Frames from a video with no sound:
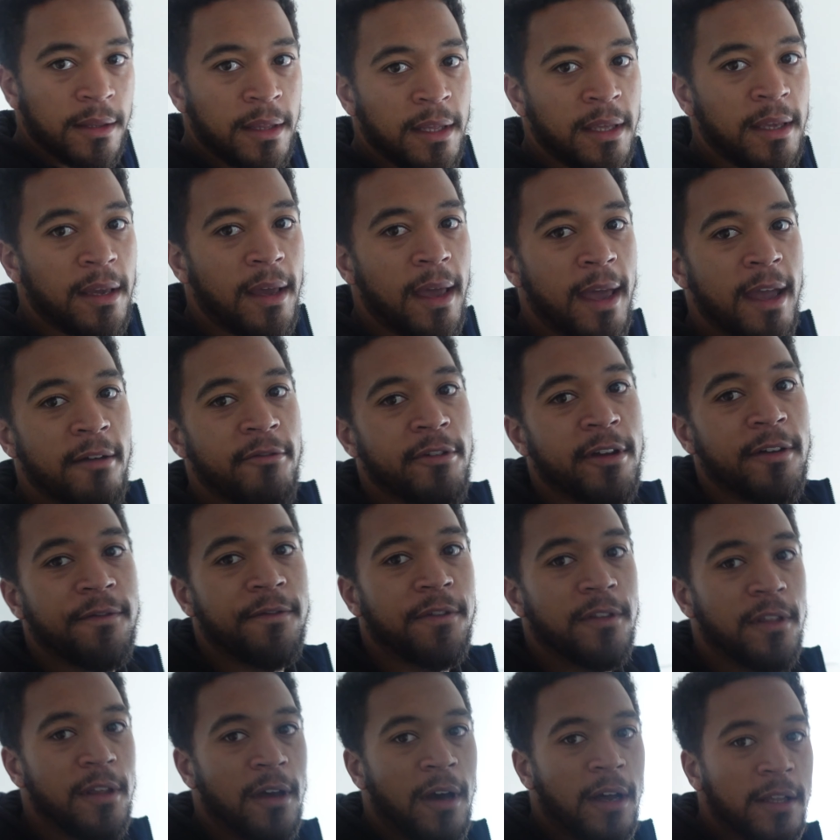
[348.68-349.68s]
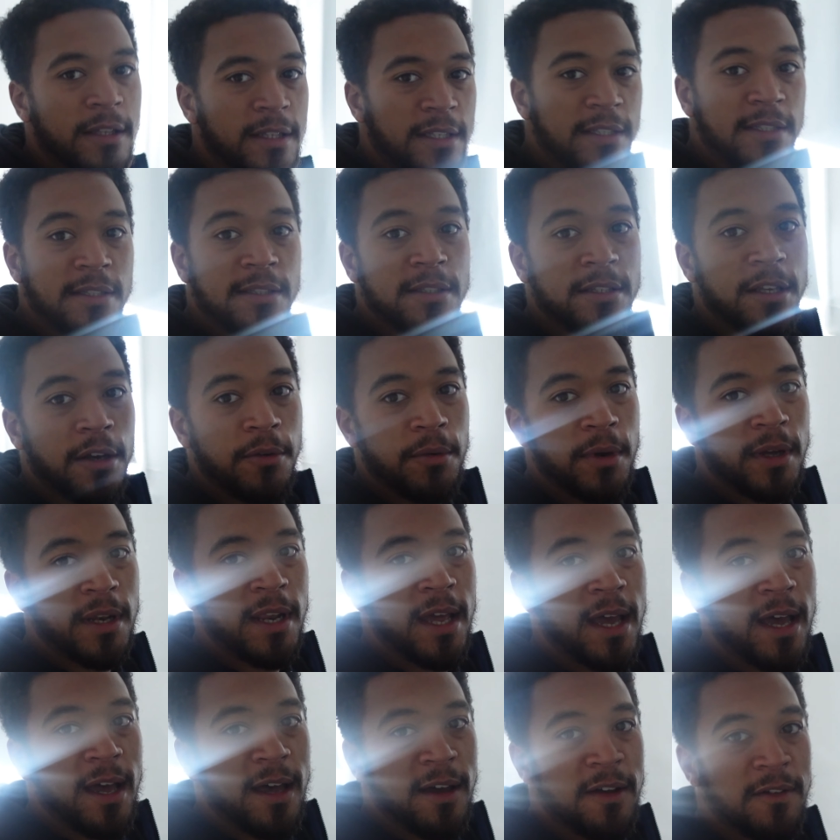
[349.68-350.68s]
the area for the artists. So we're
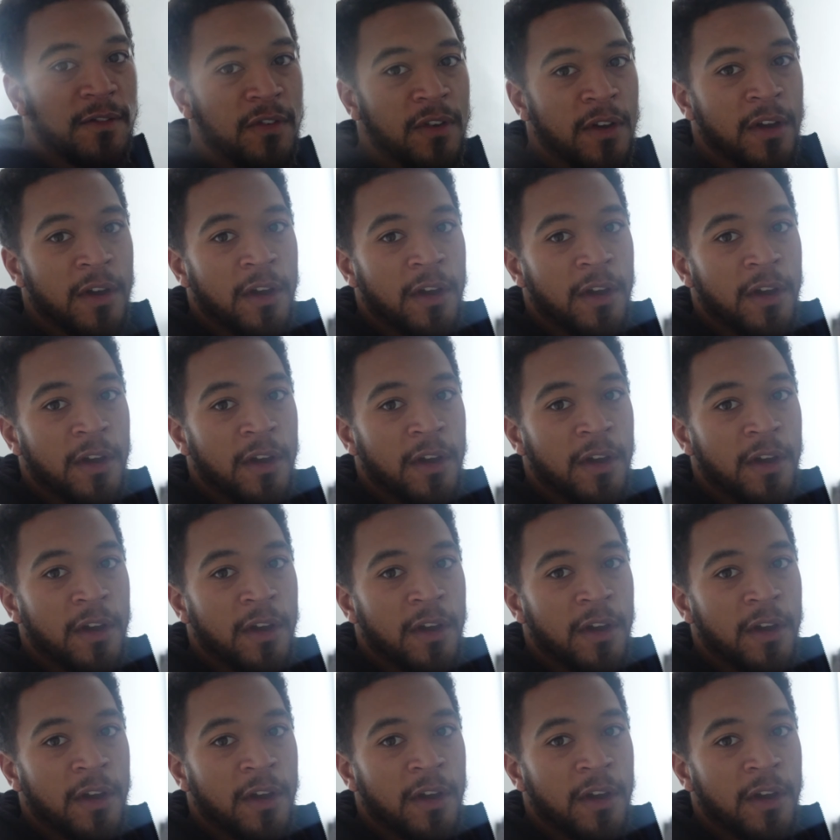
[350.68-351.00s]
gonna have